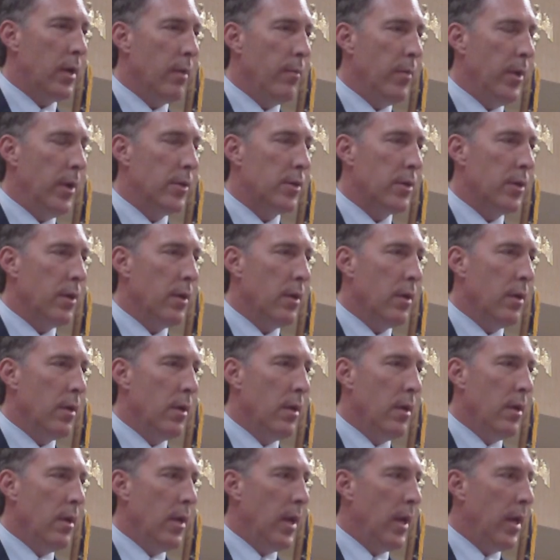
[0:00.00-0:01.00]
Commission.
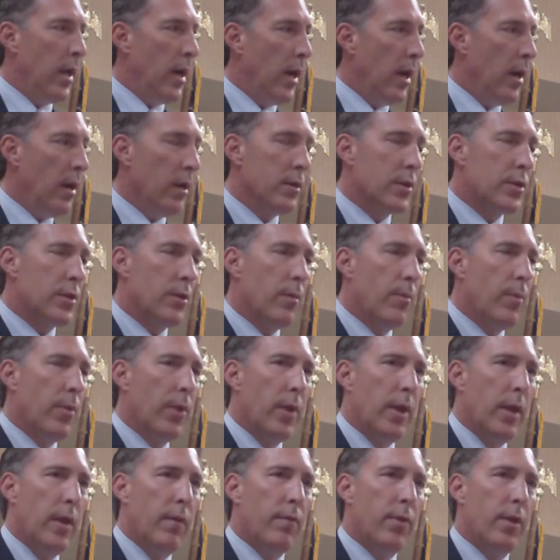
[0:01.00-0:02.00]
And I also
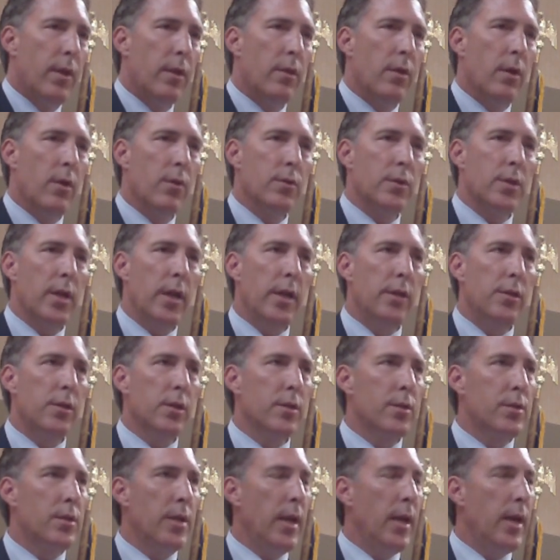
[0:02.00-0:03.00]
believe that those
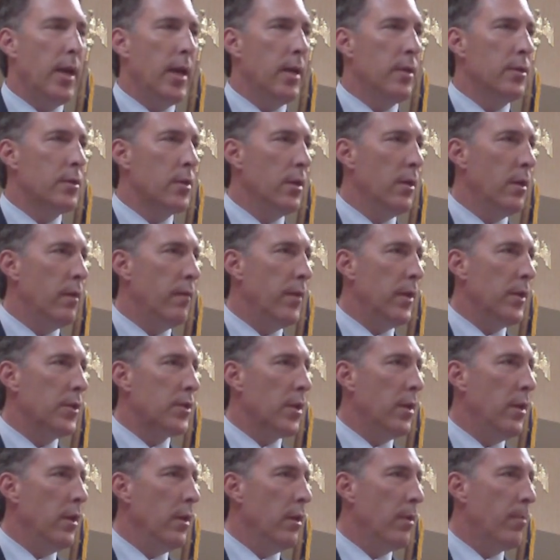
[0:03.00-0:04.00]
agency heads and
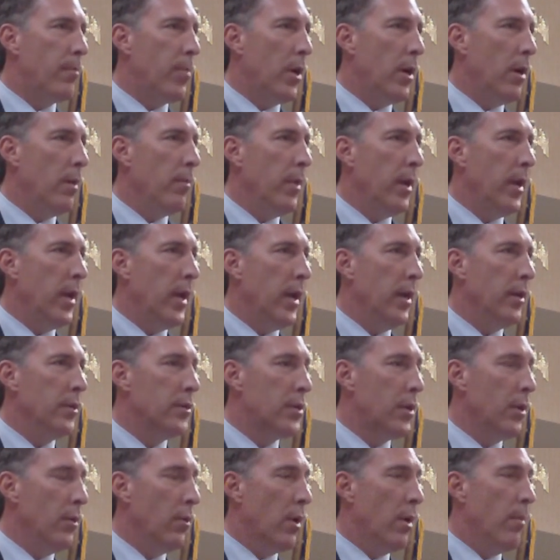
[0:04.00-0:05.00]
division and department
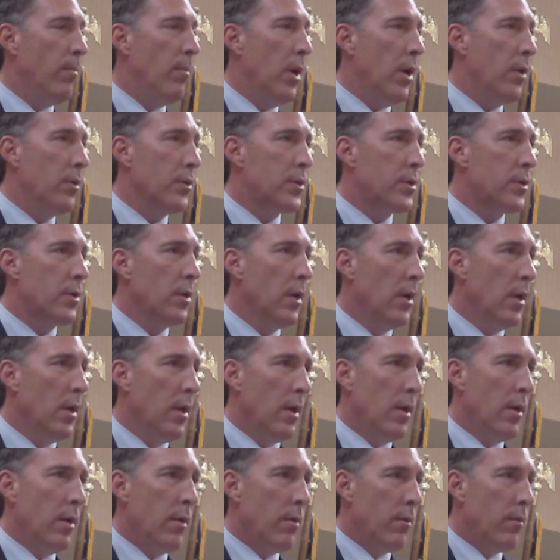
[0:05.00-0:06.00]
heads who are most
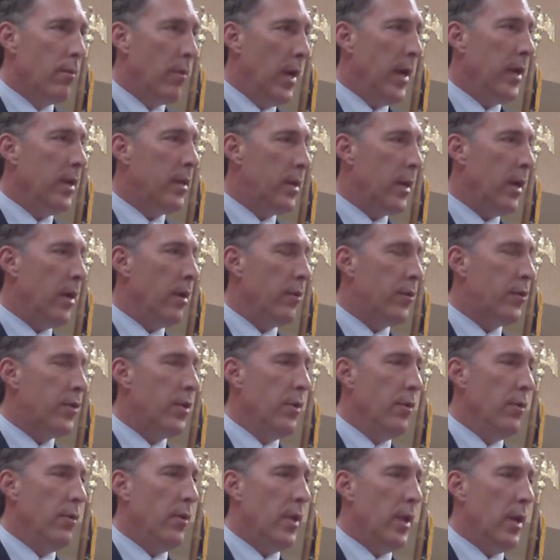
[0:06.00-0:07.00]
right there
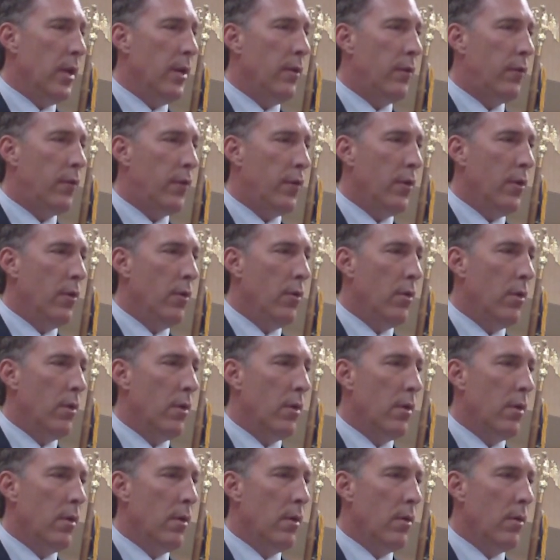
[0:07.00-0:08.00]
tuned into
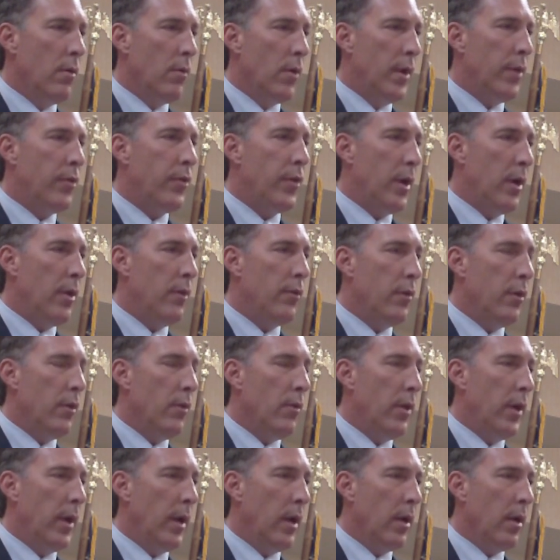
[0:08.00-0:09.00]
what they're
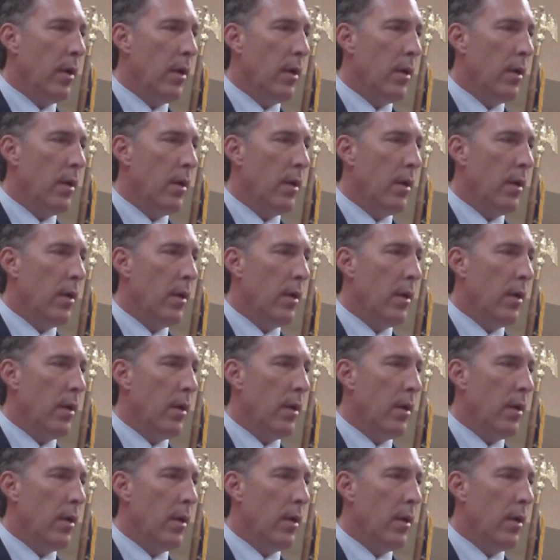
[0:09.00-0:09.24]
doing